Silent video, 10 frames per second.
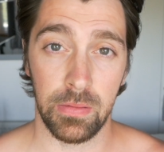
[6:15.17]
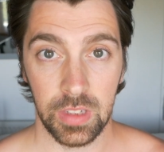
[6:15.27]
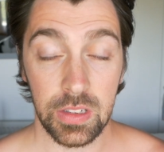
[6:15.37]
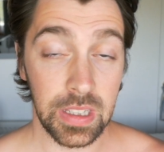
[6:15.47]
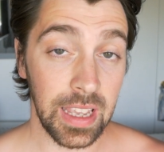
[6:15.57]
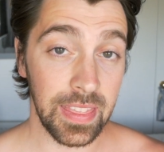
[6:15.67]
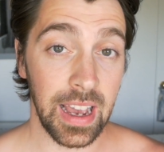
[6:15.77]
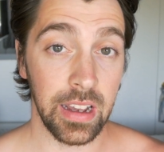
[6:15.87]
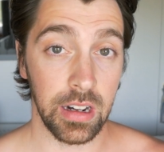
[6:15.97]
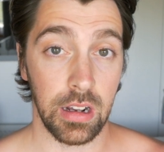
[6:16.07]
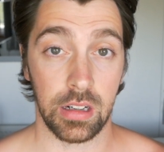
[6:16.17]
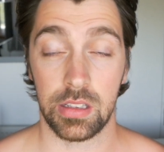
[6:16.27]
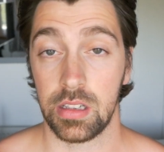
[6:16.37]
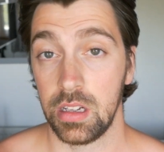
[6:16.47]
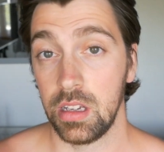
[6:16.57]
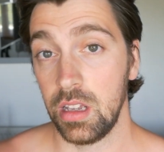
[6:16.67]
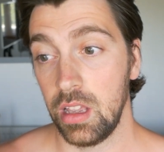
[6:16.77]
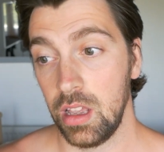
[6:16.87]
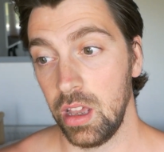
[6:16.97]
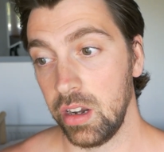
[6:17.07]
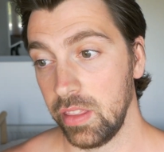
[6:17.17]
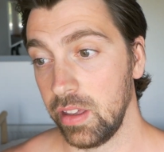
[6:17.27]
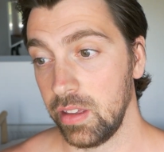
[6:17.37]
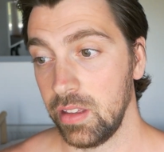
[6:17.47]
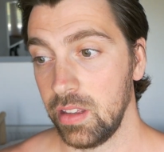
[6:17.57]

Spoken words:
So again, that unlocks another